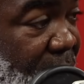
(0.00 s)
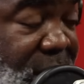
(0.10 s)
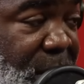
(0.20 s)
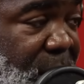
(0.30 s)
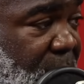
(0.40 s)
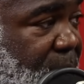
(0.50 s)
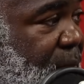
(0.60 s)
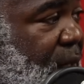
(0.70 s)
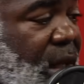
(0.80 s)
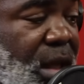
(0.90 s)
And some of them,
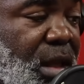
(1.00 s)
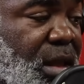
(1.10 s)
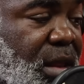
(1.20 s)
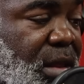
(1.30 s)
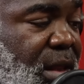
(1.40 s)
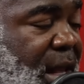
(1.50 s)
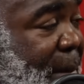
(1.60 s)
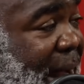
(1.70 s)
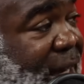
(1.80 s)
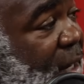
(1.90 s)
they
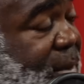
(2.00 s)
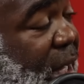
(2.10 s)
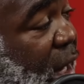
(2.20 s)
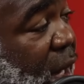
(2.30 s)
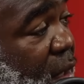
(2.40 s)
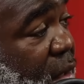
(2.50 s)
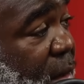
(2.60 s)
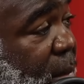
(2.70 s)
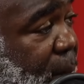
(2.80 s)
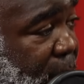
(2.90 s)
may end up staying,
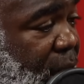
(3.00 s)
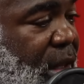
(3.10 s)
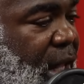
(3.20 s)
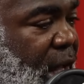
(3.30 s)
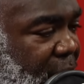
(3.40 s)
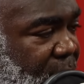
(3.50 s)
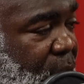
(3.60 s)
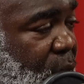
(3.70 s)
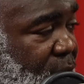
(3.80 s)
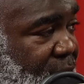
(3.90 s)
but
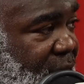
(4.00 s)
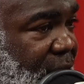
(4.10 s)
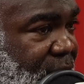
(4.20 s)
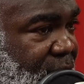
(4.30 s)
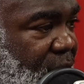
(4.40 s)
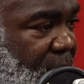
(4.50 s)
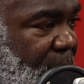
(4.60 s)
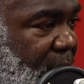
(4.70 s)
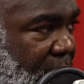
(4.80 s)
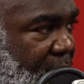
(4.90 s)
anyone who does leave is going to
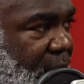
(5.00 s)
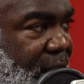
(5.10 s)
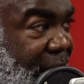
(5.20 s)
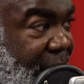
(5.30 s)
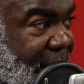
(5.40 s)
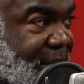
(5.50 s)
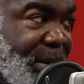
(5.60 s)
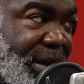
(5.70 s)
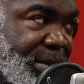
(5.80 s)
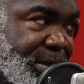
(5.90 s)
be
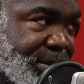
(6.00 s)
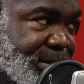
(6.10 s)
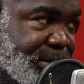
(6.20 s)
expendable.